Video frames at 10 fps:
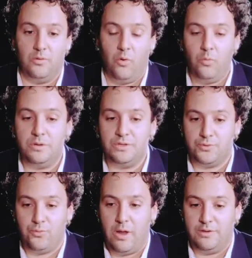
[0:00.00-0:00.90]
always
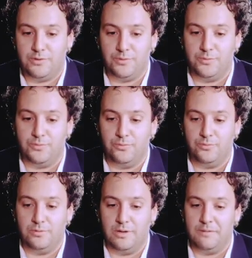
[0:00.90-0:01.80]
try to
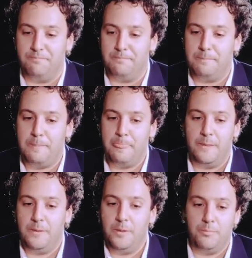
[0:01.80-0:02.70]

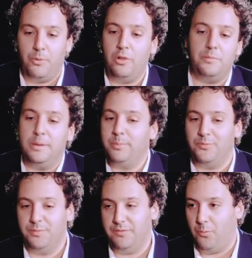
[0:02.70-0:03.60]
pull in people
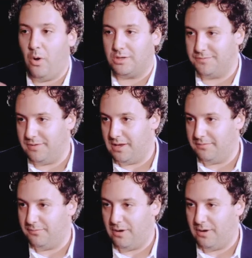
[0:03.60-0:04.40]
from different walks of life,